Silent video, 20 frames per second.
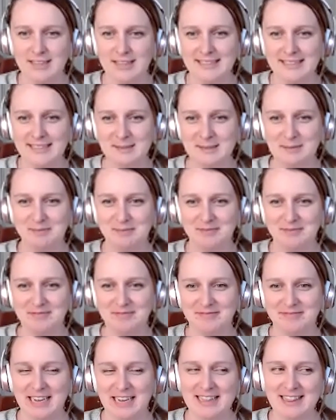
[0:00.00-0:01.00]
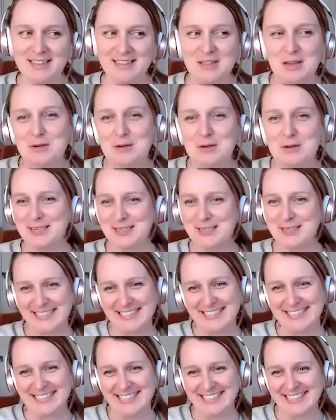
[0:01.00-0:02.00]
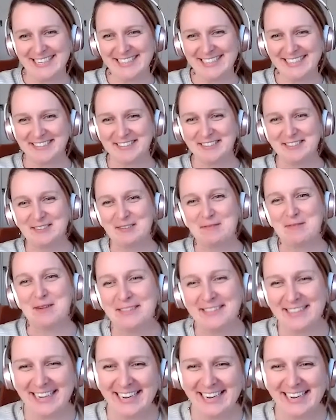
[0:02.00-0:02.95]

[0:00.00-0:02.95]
Awesome. I think that was under 60 seconds, so well